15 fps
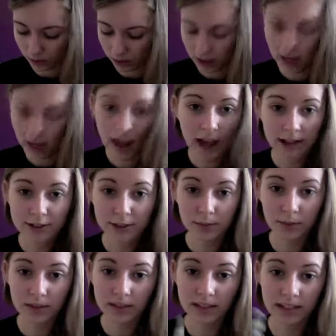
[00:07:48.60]
yeah, I just
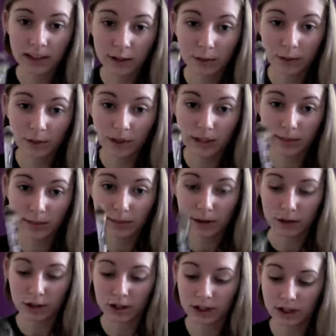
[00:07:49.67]
wanted to tell you about these
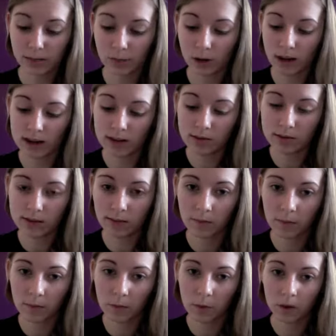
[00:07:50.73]
brushes and what I use them
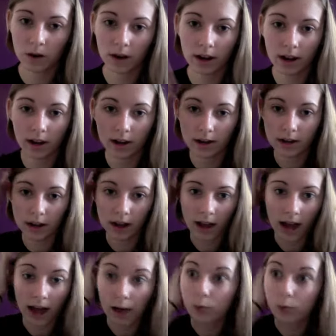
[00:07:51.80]
for and
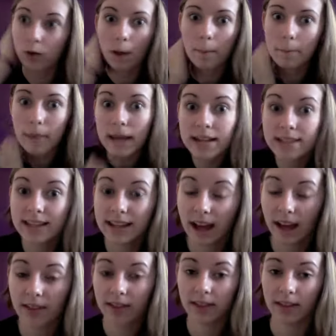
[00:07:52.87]
how amazing
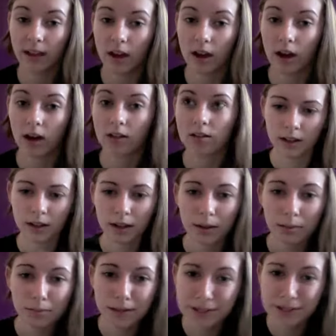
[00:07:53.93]
I think they are. So
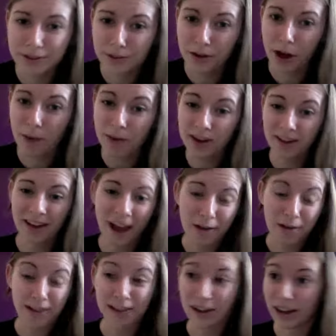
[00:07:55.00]
please don't comment on
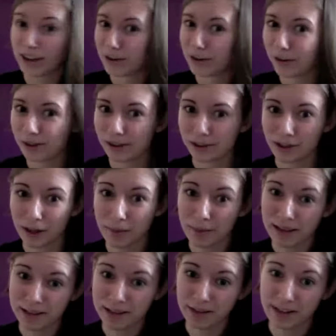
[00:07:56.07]
how I look. I know I look like a
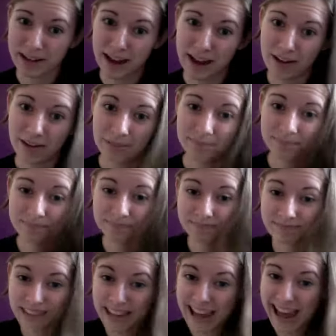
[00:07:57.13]
mess right now.
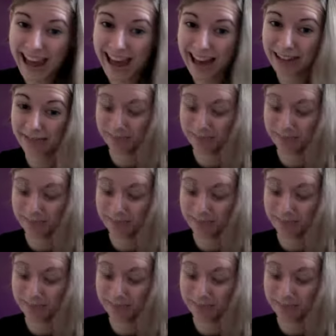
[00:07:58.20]
Yeah.